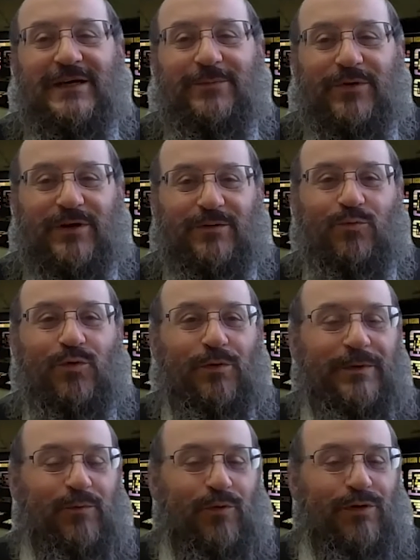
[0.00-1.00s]
but it will
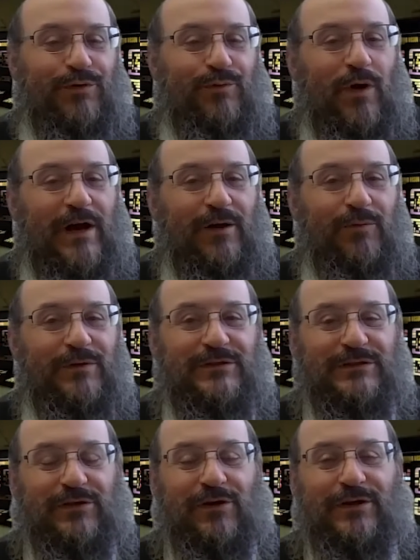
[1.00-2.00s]
be worthwhile once you
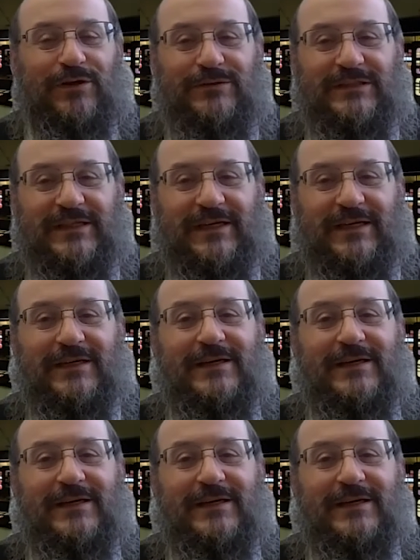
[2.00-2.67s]
start using it.